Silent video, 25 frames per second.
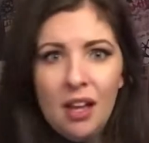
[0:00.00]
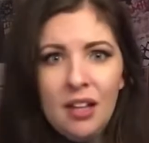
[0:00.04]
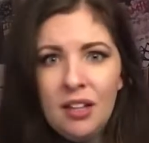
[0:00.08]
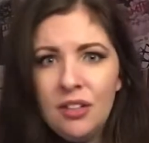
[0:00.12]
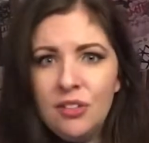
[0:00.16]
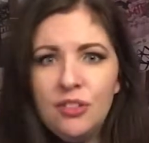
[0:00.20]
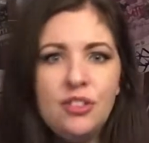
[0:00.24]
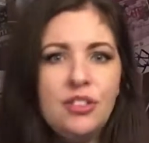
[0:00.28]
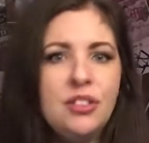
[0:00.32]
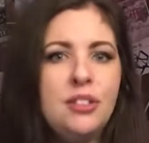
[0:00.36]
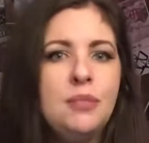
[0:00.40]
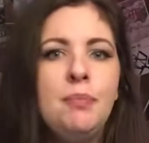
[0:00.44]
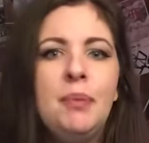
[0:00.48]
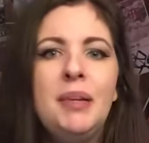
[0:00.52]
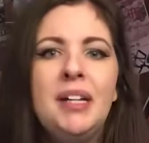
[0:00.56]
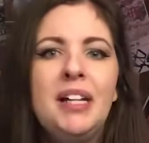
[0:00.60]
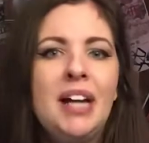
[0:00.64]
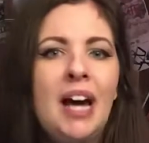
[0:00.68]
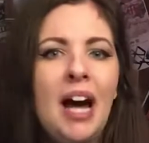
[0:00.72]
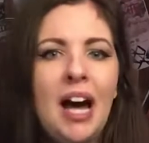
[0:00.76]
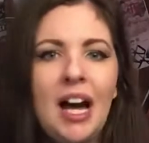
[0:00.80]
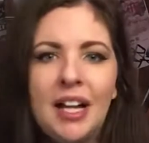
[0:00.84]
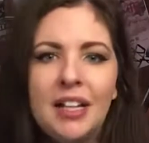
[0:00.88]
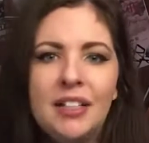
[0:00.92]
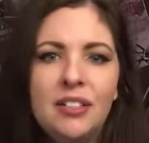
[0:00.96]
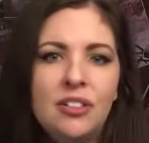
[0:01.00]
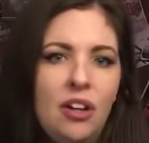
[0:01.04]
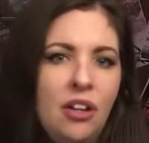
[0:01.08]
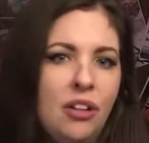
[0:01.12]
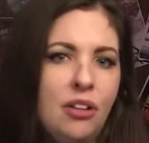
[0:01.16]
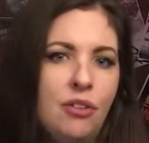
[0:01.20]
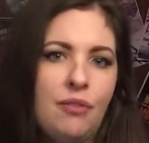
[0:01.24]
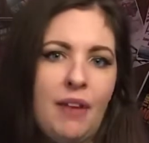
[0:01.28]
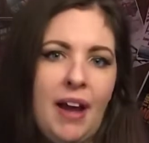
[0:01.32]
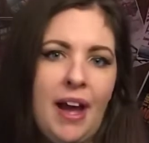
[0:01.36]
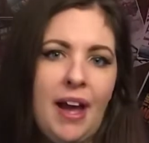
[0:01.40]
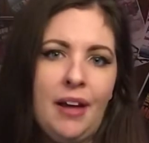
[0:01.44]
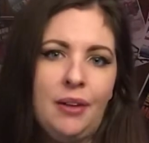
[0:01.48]
Just be kind all
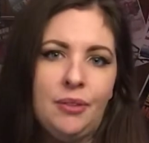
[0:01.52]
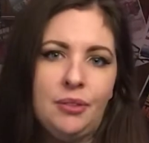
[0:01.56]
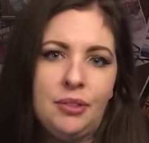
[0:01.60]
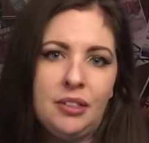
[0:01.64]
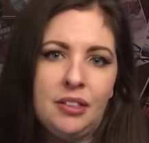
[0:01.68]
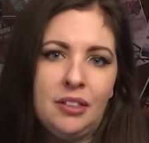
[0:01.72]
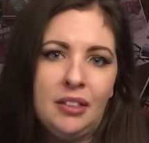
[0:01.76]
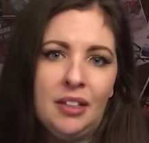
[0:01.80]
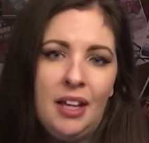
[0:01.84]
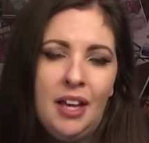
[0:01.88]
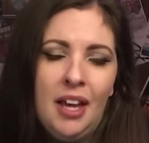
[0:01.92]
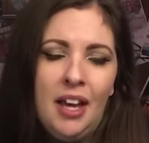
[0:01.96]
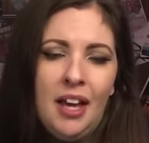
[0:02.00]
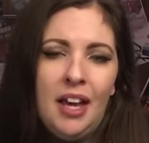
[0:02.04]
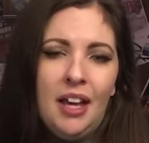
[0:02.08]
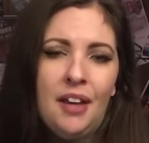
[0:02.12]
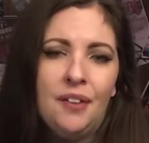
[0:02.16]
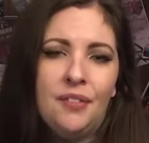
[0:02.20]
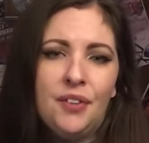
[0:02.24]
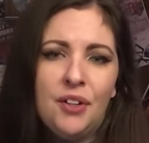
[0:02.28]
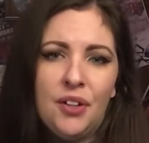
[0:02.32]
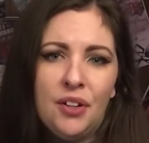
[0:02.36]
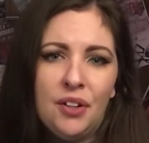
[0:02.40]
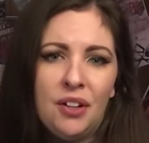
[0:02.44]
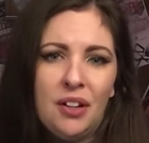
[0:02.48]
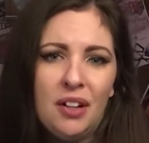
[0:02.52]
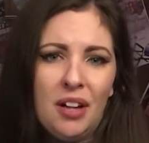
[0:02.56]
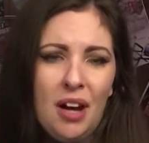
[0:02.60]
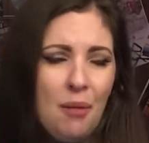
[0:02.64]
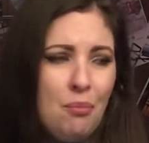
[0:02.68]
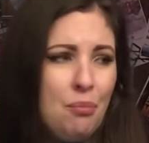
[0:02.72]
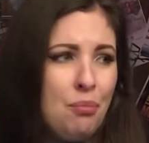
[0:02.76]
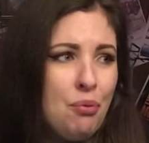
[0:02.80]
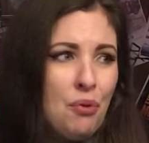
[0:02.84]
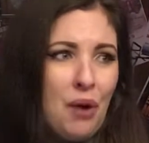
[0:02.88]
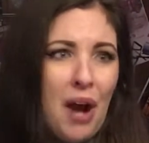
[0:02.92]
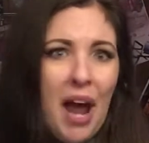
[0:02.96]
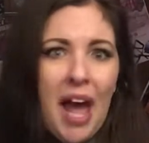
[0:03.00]
around. If you're a
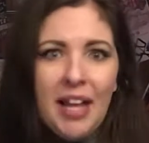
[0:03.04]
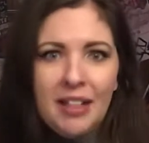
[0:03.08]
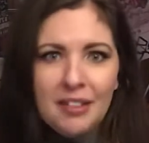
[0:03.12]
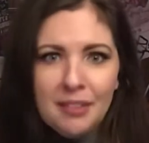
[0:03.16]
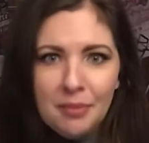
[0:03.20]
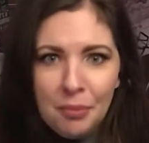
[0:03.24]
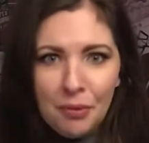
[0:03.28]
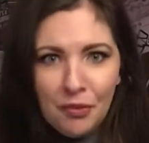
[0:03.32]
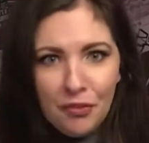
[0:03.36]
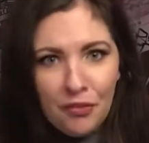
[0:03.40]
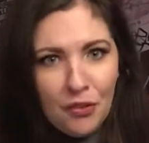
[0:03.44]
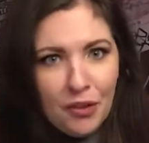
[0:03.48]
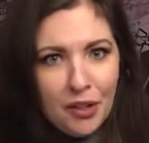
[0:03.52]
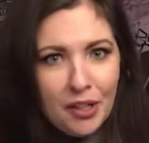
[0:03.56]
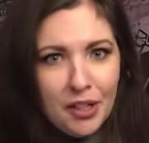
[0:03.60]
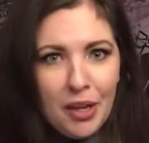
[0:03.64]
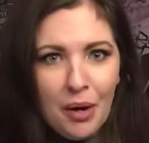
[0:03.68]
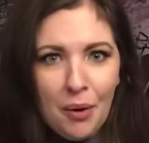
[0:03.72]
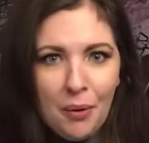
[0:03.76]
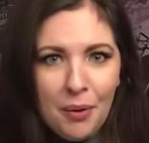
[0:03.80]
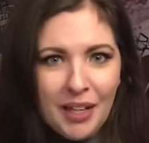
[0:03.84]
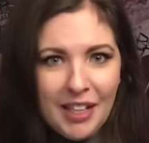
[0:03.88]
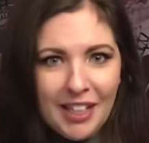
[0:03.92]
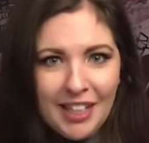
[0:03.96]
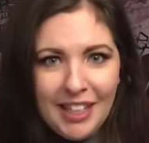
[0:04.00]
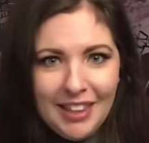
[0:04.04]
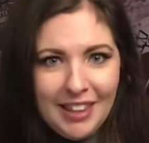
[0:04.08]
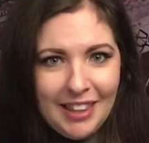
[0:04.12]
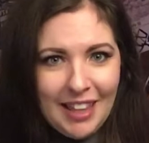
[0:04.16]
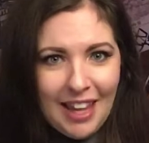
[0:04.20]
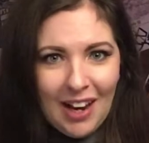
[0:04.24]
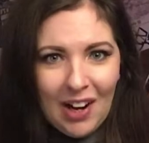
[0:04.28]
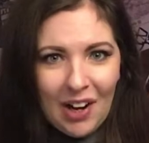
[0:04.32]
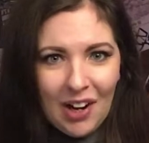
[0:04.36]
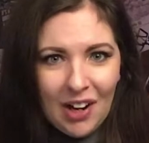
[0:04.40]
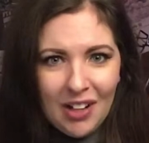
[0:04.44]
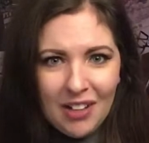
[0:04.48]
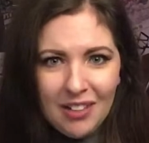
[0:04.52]
brat before going in
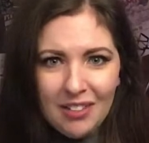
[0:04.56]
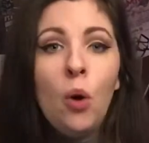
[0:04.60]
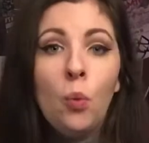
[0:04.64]
there,